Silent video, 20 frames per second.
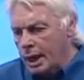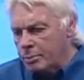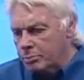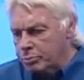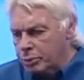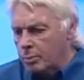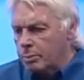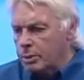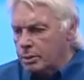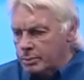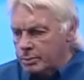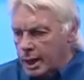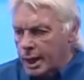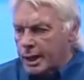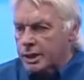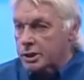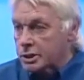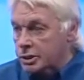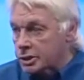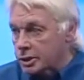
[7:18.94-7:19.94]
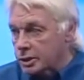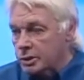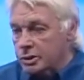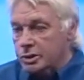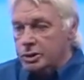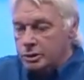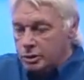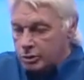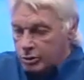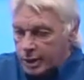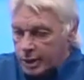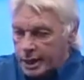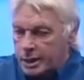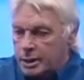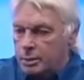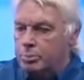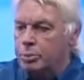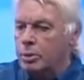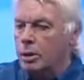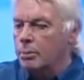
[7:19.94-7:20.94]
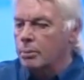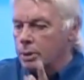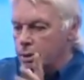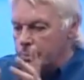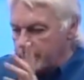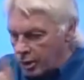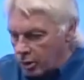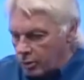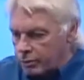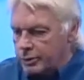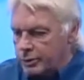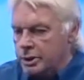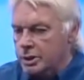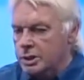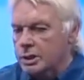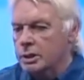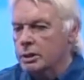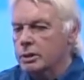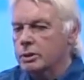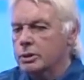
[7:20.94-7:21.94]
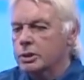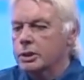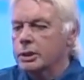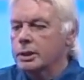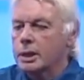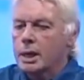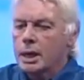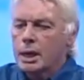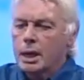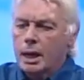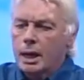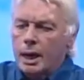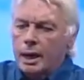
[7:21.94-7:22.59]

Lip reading: like problem, reaction, solution, create the problem, then offer the solution,